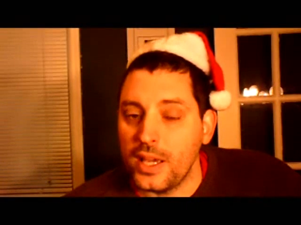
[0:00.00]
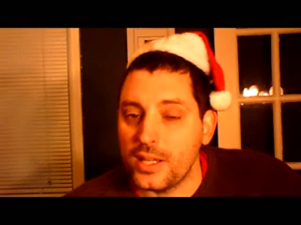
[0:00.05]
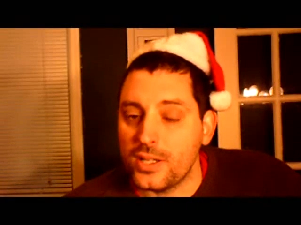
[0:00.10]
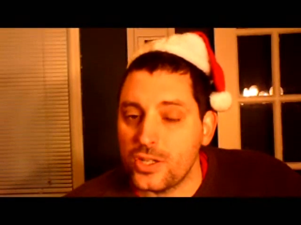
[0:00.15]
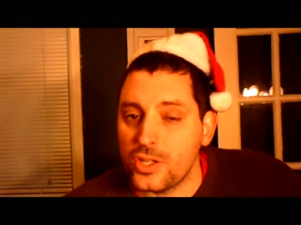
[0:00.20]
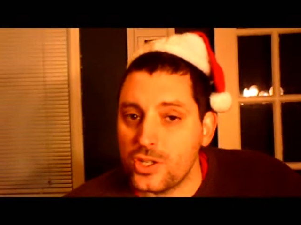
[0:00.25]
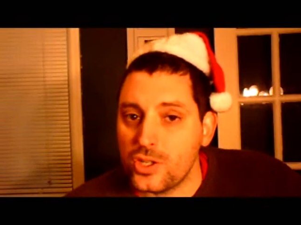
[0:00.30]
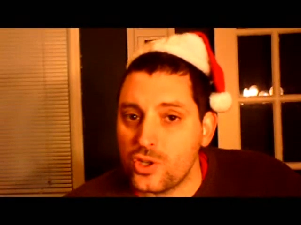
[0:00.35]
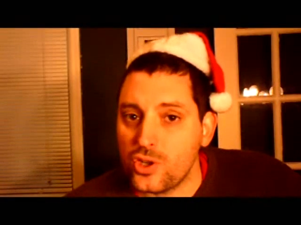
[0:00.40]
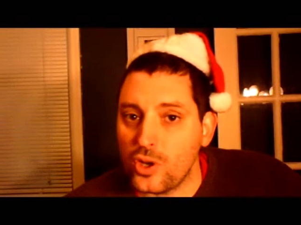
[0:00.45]
It
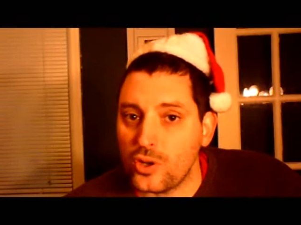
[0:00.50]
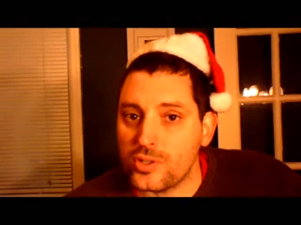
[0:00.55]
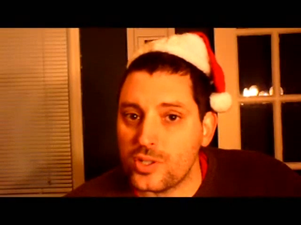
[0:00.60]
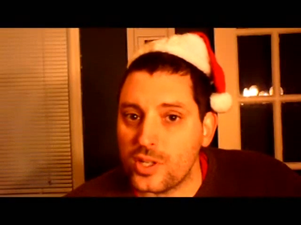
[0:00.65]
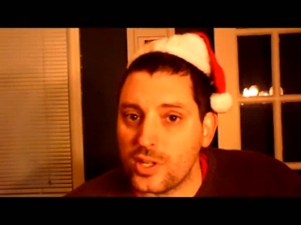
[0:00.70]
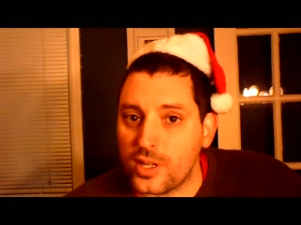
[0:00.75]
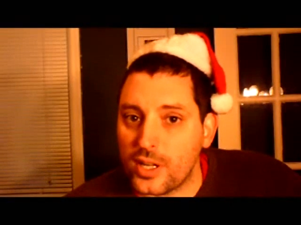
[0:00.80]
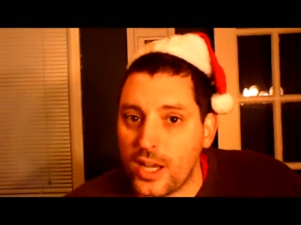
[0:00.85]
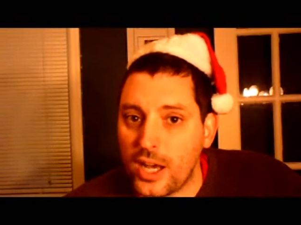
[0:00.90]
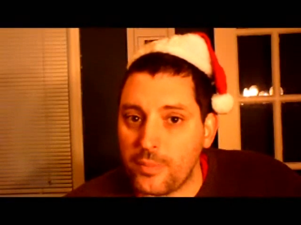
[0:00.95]
just shows
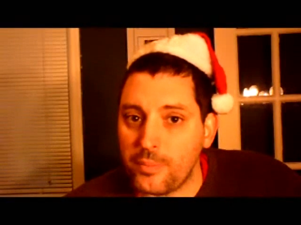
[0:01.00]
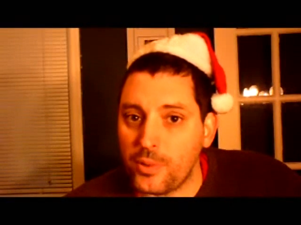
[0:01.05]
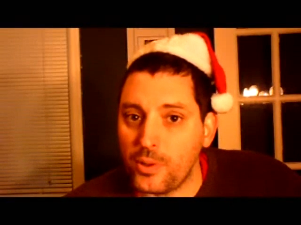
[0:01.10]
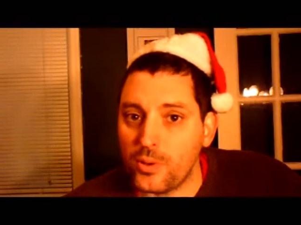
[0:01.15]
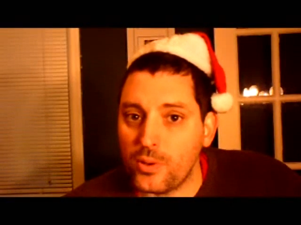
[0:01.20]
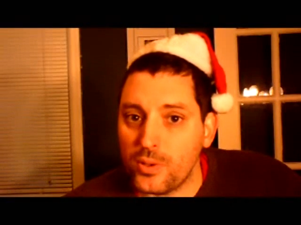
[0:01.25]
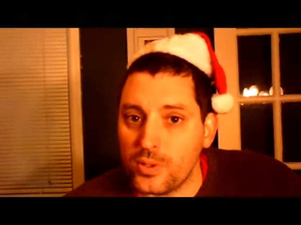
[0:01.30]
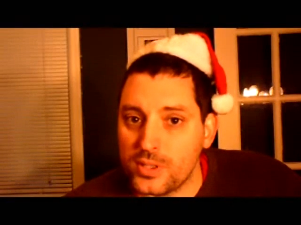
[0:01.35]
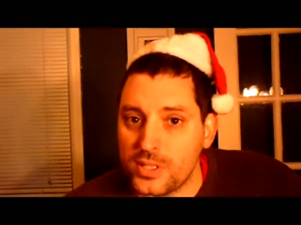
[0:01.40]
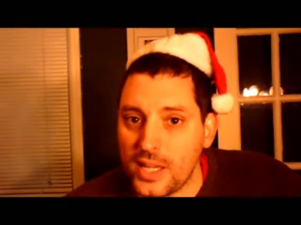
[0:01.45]
that a
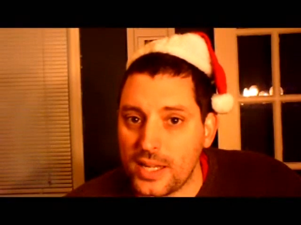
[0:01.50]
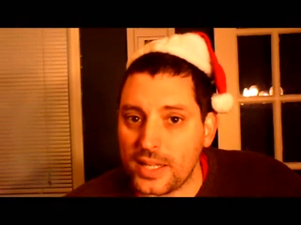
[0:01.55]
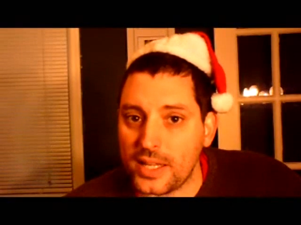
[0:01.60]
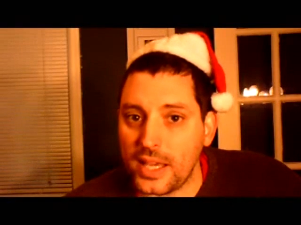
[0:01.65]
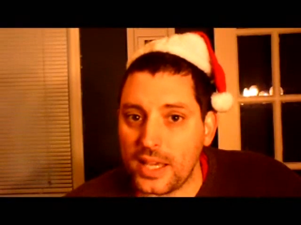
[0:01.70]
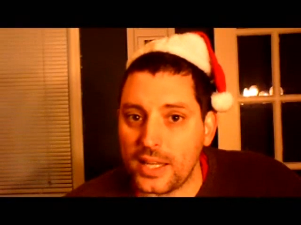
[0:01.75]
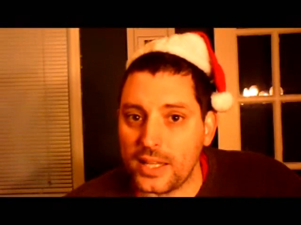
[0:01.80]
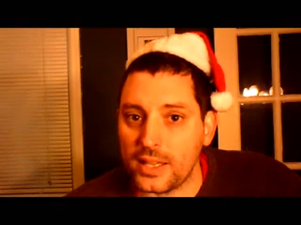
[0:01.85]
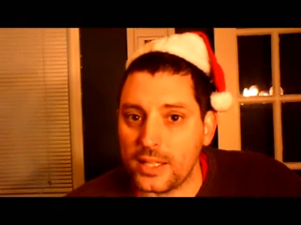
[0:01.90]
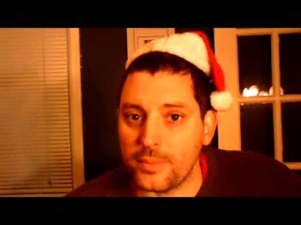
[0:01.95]
couple
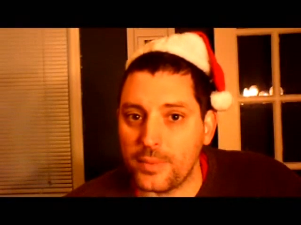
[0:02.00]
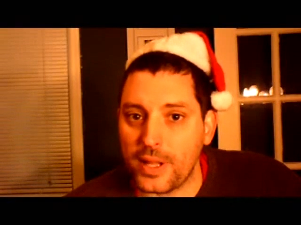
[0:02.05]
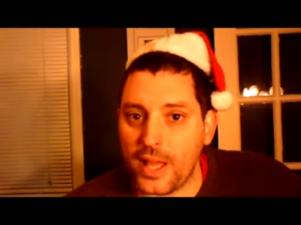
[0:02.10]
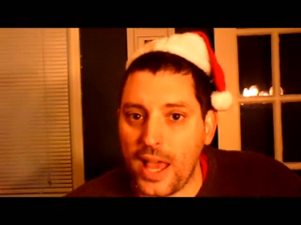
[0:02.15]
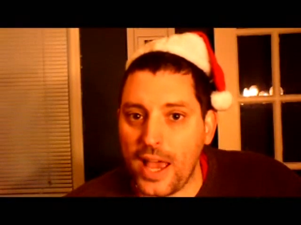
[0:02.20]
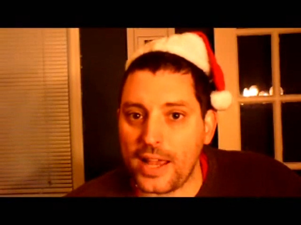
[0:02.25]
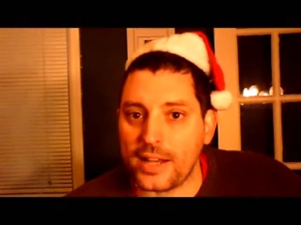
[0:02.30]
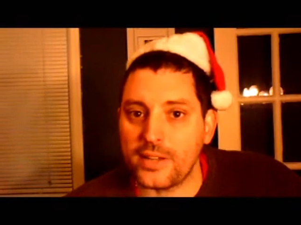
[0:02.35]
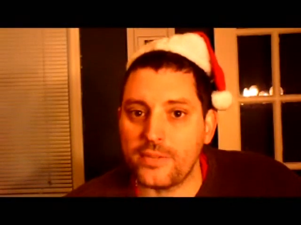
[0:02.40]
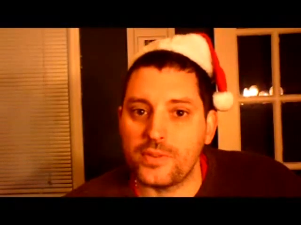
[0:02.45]
dedicated liberty
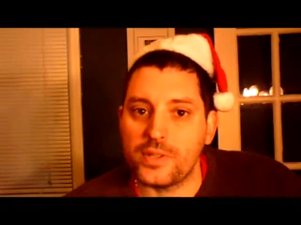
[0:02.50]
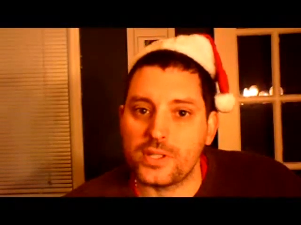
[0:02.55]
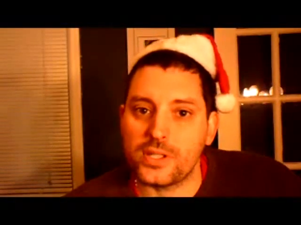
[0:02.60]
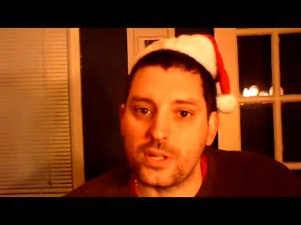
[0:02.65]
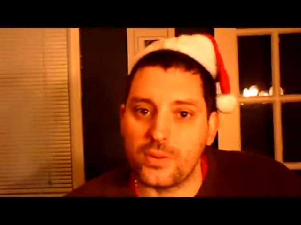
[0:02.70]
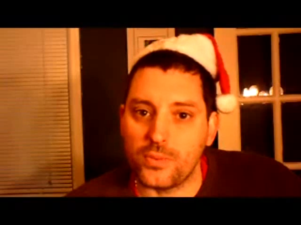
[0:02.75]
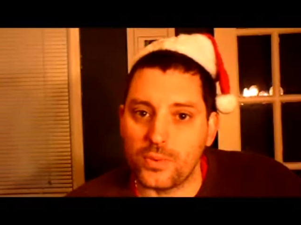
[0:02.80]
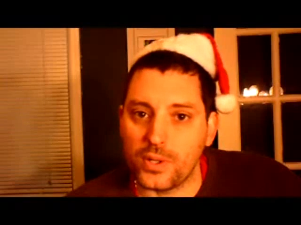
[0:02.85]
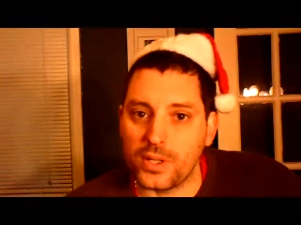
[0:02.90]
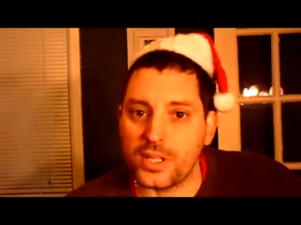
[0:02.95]
activists
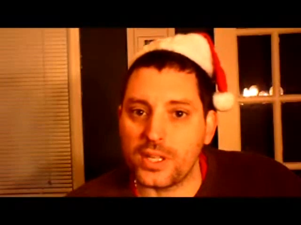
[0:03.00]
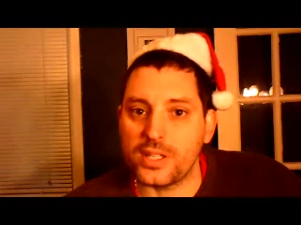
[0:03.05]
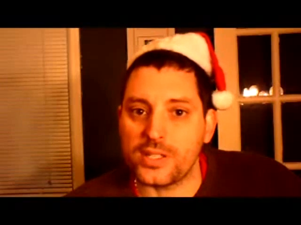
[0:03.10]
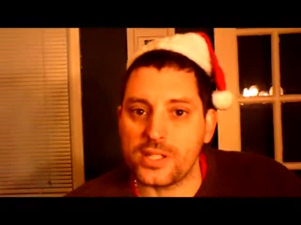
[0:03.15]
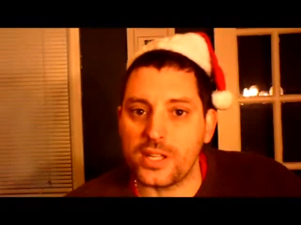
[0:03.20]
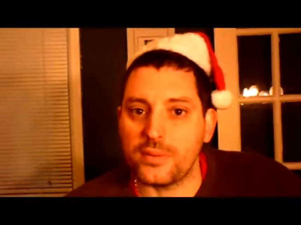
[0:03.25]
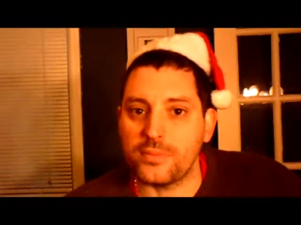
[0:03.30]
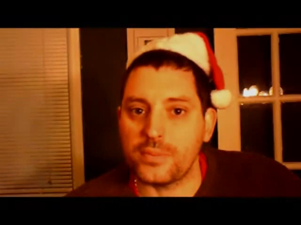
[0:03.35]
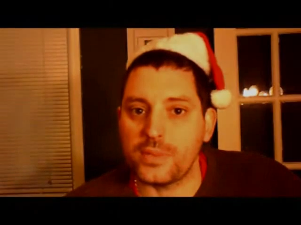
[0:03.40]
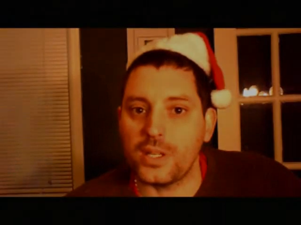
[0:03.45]
can really get
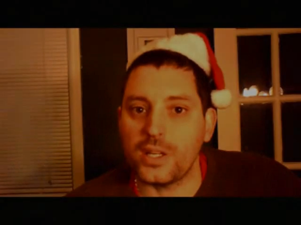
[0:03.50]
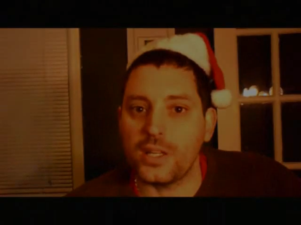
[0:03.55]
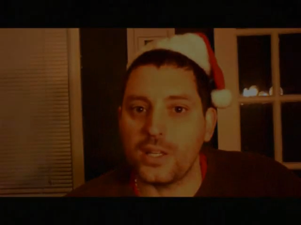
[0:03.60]
something